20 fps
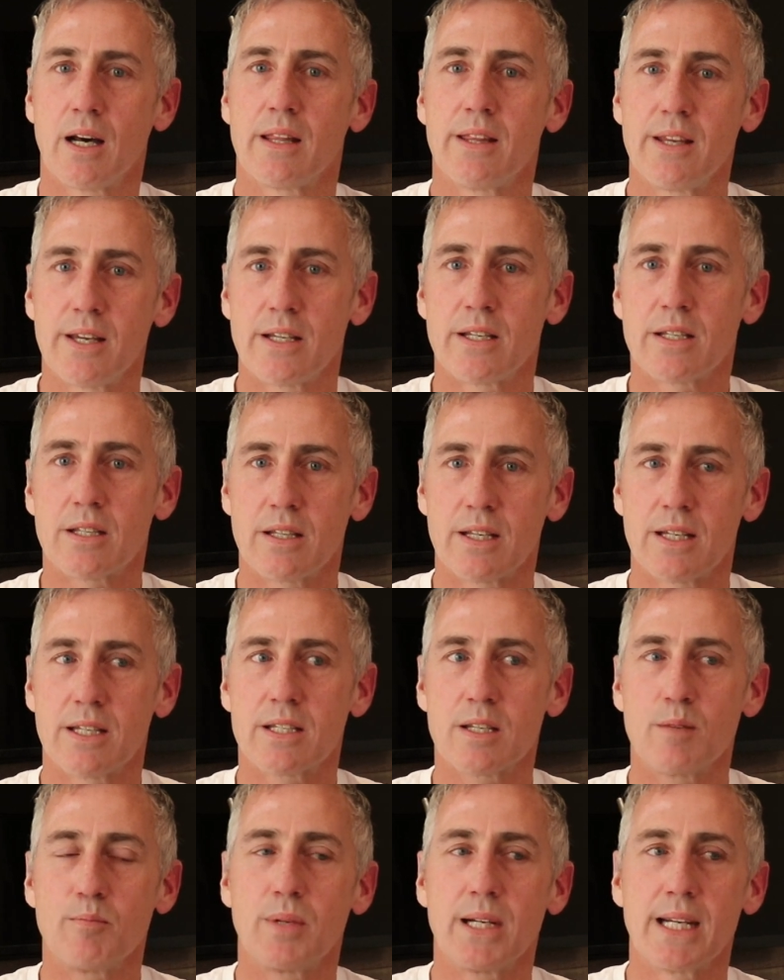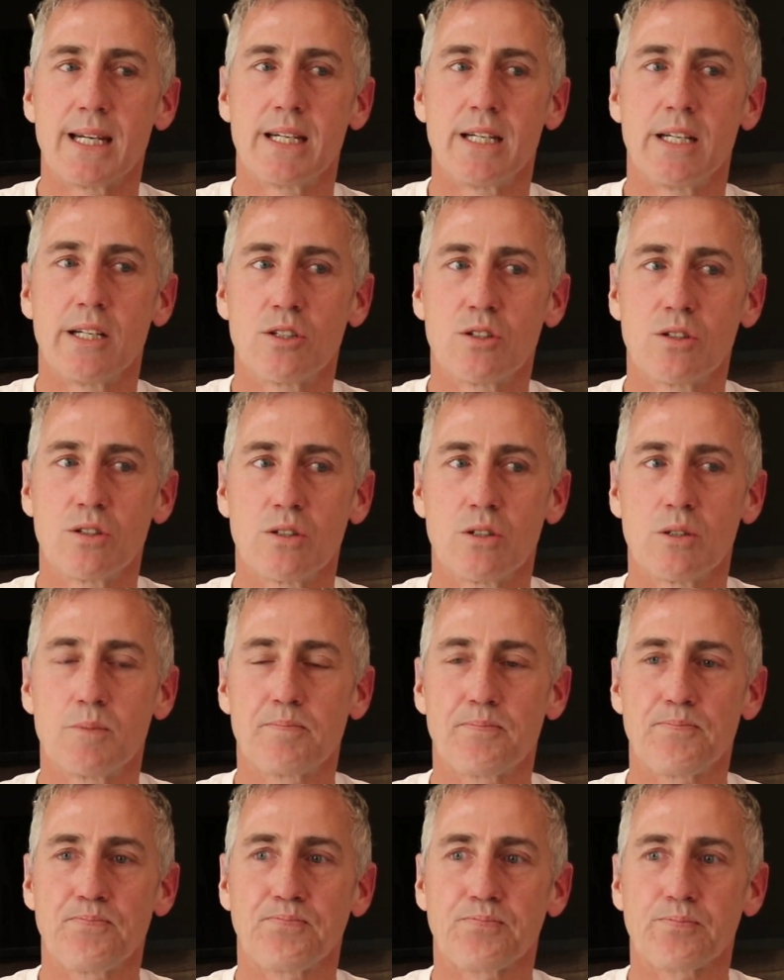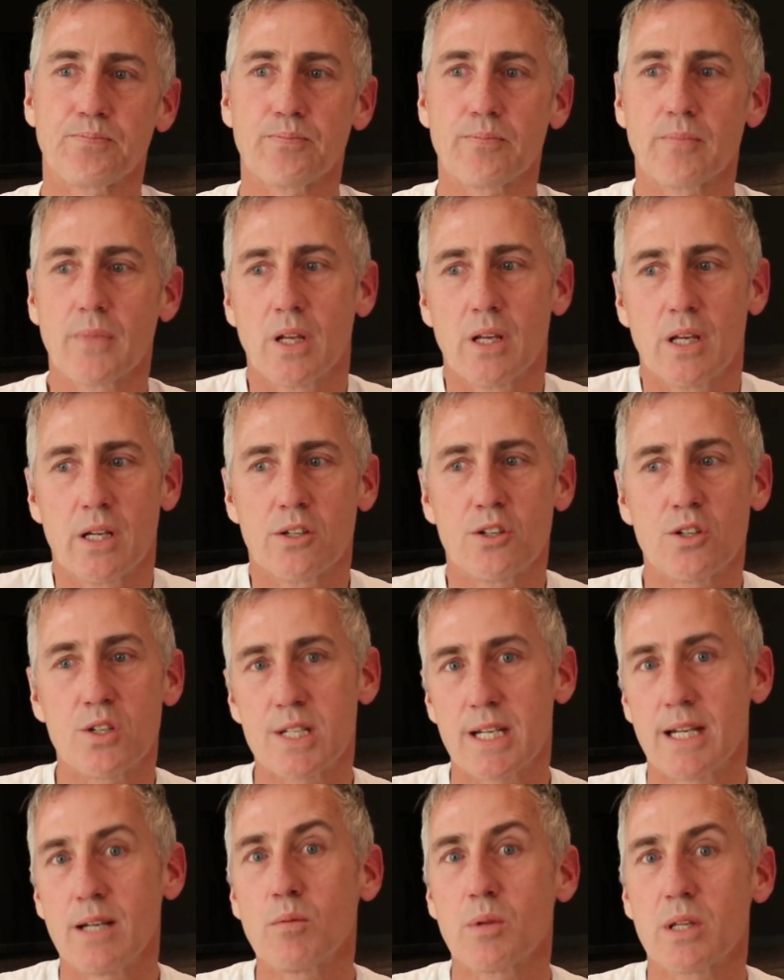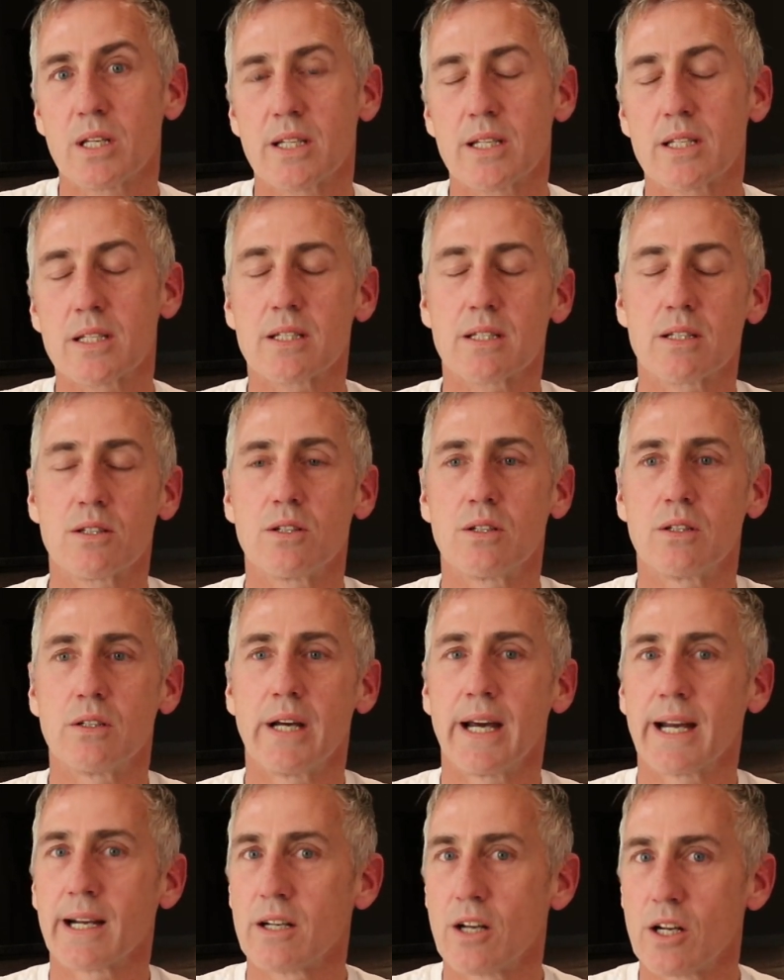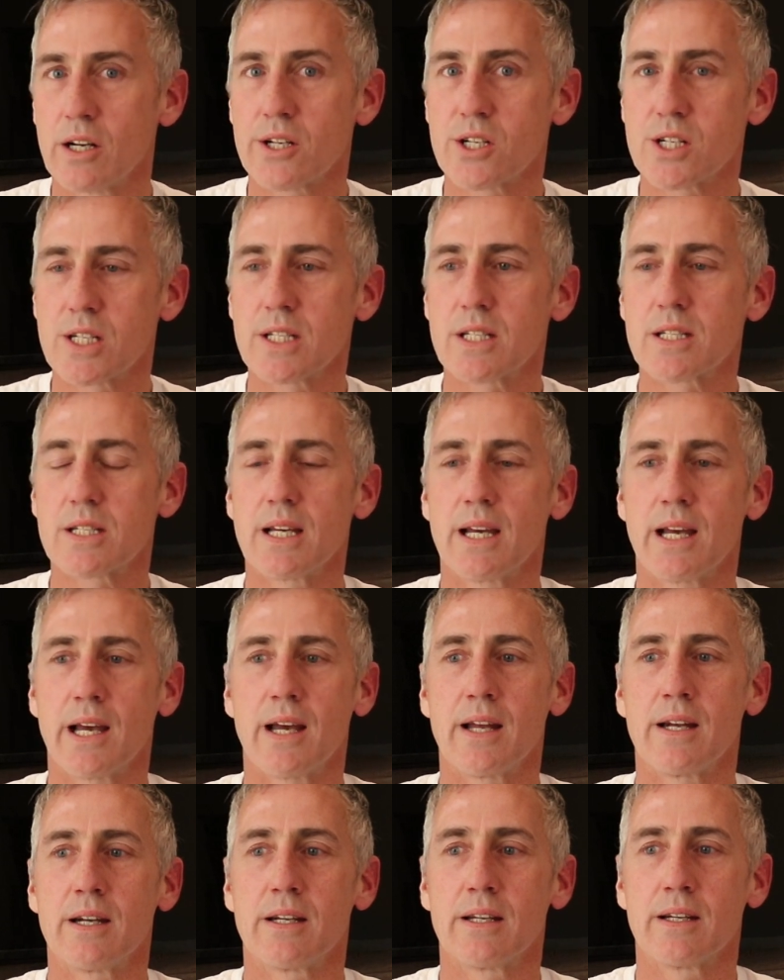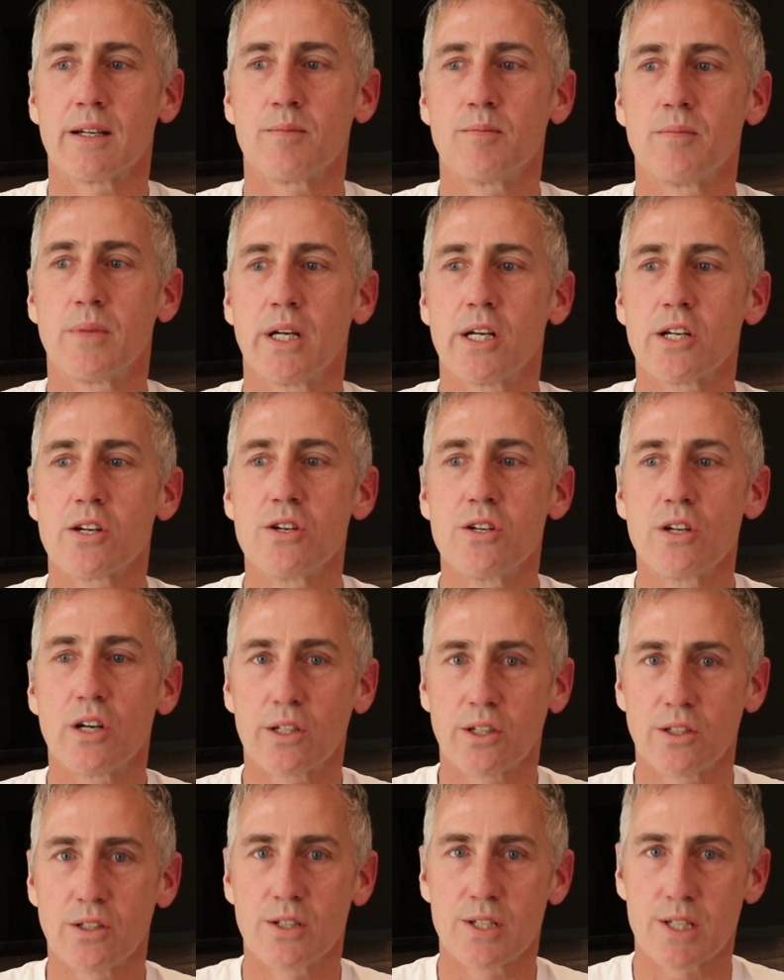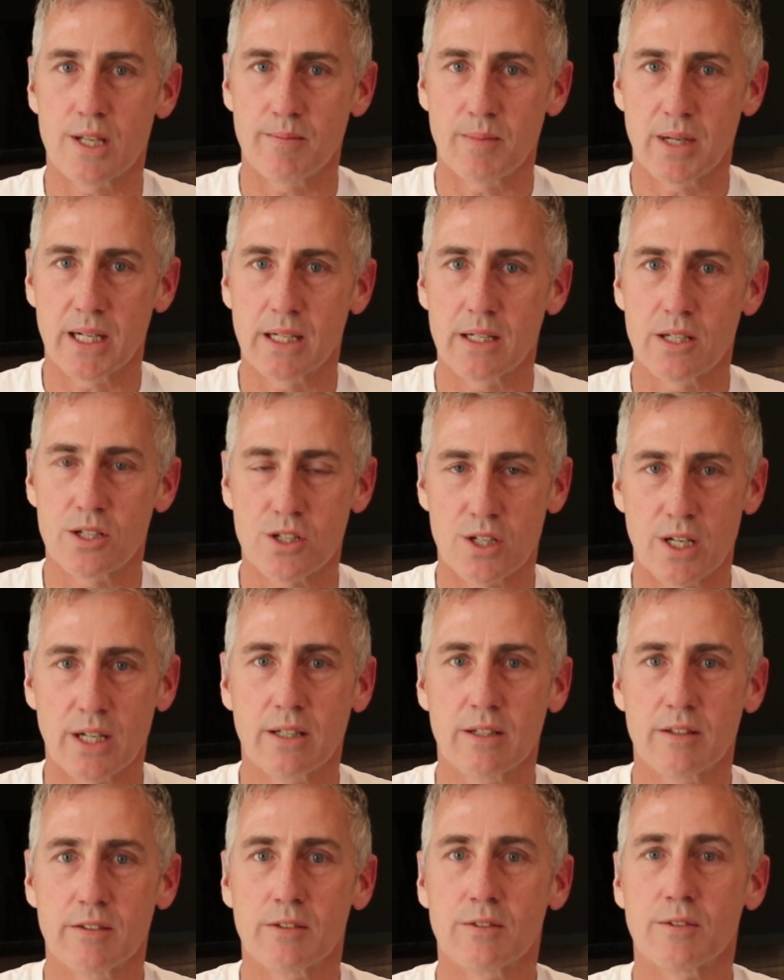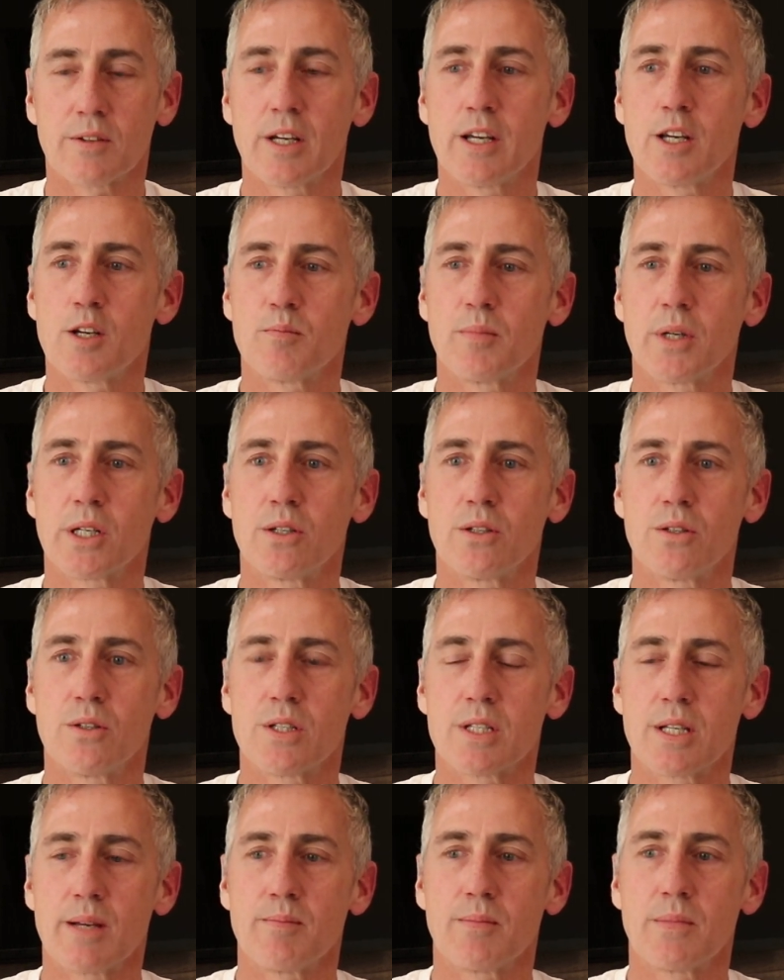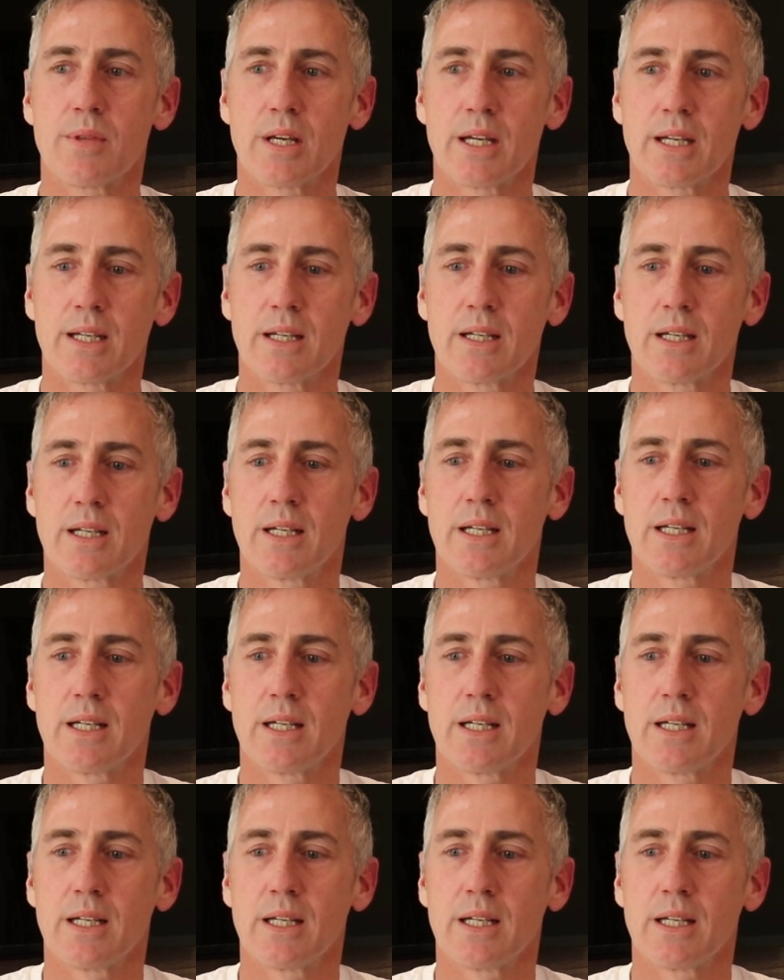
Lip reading: there's simply a need to stay with it, to acknowledge it, and not do something destructive, but do something,